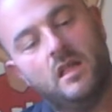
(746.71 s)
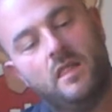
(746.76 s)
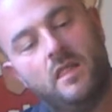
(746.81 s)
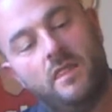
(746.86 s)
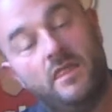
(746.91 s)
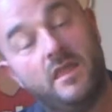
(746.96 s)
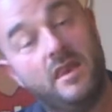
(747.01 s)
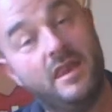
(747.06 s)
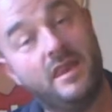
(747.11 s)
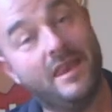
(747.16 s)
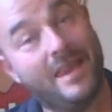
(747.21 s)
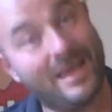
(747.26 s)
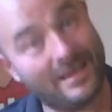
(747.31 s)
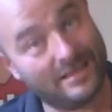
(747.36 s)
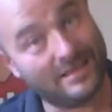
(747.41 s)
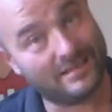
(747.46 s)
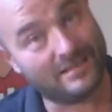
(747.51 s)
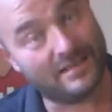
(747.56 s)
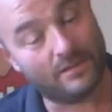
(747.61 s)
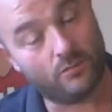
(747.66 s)
The
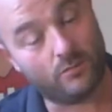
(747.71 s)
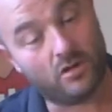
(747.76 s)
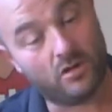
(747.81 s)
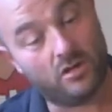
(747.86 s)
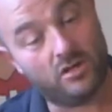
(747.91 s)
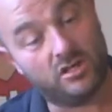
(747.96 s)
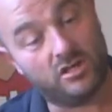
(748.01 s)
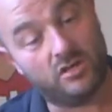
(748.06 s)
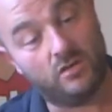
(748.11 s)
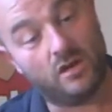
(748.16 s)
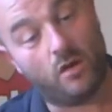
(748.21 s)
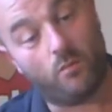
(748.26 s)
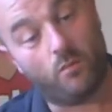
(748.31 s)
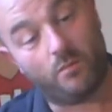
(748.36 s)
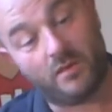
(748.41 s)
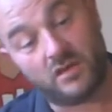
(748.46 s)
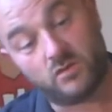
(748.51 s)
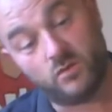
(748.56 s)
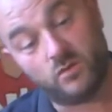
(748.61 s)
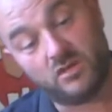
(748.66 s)
next thing we're going to do now,
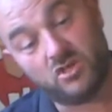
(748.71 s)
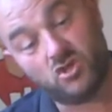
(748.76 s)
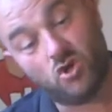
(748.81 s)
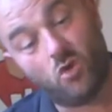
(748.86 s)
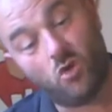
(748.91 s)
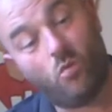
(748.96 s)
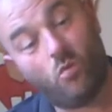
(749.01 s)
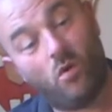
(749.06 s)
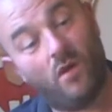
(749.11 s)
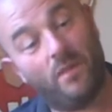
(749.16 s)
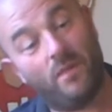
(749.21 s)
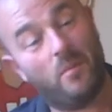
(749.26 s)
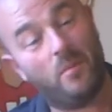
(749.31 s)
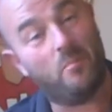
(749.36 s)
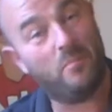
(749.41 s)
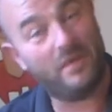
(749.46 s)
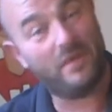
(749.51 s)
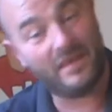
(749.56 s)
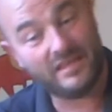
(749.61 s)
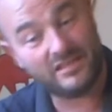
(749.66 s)
because we don't want the
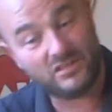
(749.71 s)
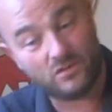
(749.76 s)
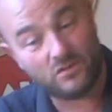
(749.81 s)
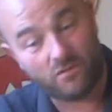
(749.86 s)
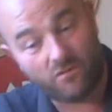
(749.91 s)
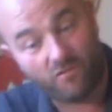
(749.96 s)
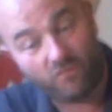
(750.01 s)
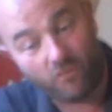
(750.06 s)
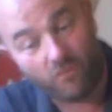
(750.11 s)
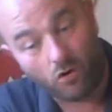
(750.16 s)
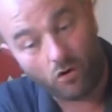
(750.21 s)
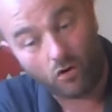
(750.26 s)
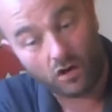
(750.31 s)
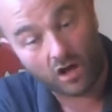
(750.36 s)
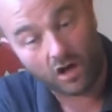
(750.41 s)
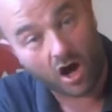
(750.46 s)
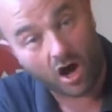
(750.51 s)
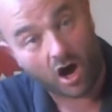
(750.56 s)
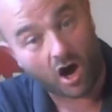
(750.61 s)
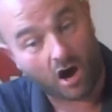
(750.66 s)
beads to fall
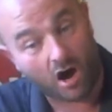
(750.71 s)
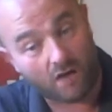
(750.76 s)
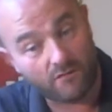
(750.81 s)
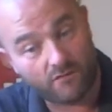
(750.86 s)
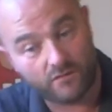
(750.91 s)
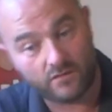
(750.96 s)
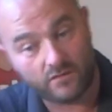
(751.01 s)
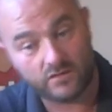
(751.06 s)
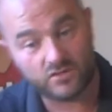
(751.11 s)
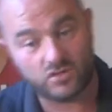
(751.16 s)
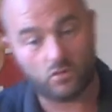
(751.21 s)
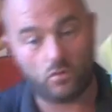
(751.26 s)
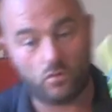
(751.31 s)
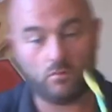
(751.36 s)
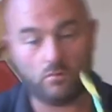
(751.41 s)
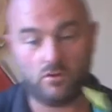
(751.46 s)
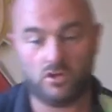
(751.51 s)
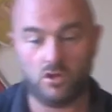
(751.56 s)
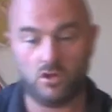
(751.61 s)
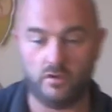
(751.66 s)
off. So what
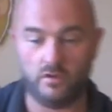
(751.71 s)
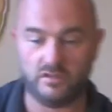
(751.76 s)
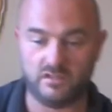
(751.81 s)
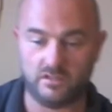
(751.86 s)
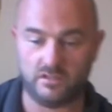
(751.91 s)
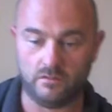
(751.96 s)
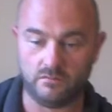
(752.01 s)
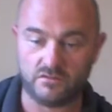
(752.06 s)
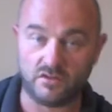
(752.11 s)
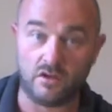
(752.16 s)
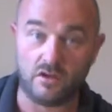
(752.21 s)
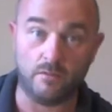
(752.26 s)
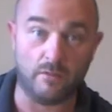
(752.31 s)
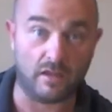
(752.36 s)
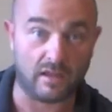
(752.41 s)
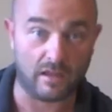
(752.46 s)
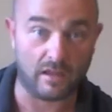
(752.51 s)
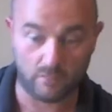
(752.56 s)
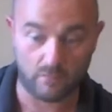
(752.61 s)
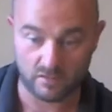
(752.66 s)
we're going to do, sorry, my
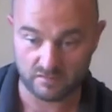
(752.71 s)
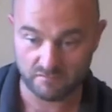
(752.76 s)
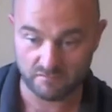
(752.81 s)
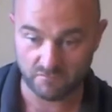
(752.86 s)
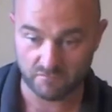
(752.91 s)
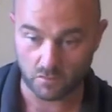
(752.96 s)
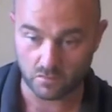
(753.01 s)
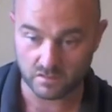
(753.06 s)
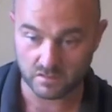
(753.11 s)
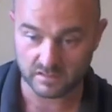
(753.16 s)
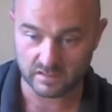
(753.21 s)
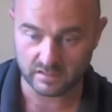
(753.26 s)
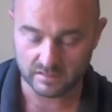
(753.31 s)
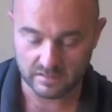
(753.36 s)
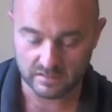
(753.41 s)
camera is focusing.